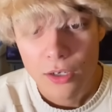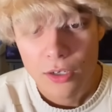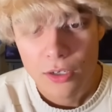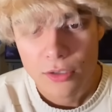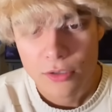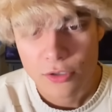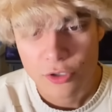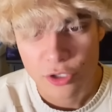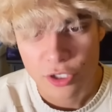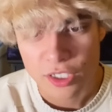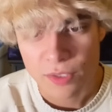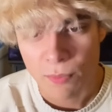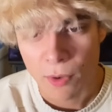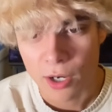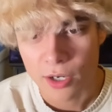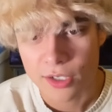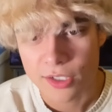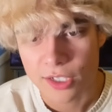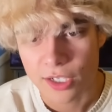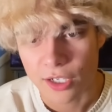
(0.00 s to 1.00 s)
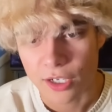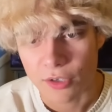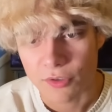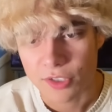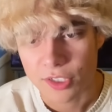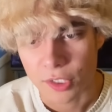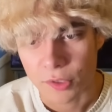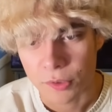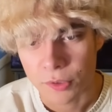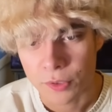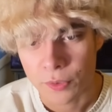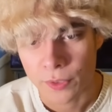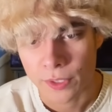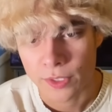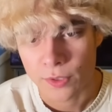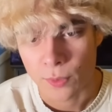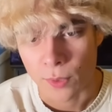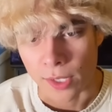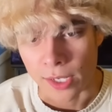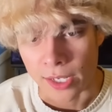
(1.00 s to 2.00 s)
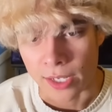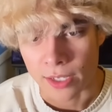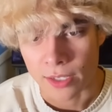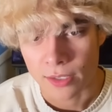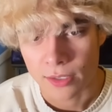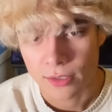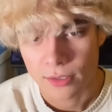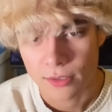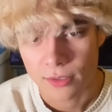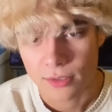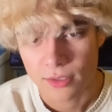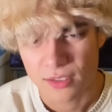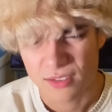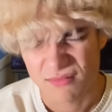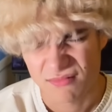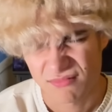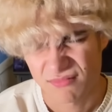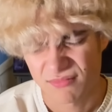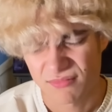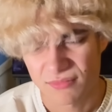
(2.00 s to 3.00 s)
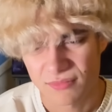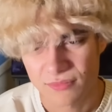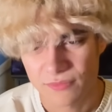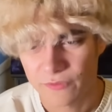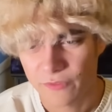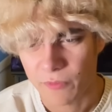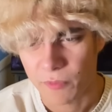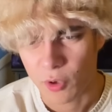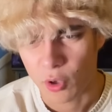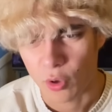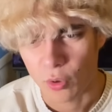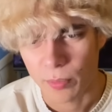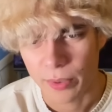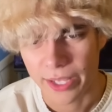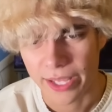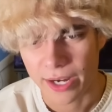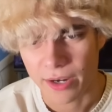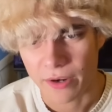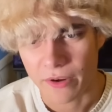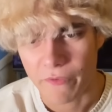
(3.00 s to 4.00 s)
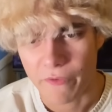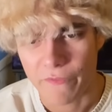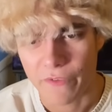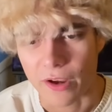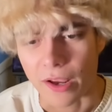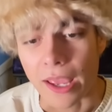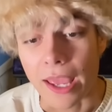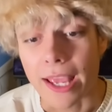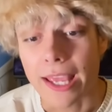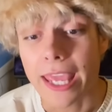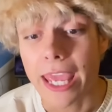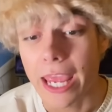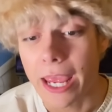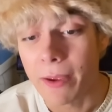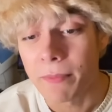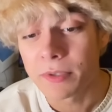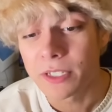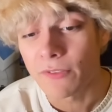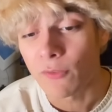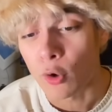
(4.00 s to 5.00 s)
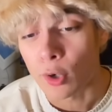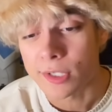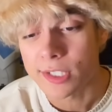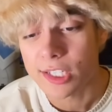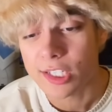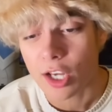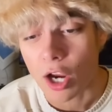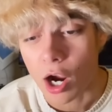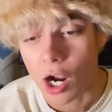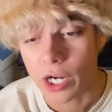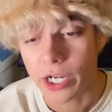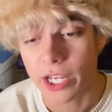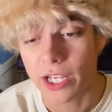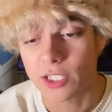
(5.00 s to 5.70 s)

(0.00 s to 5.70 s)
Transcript: Chris Martin is going to go solo in 2020 from Coldplay. I don't give a fuck. Kim divorces Kanye in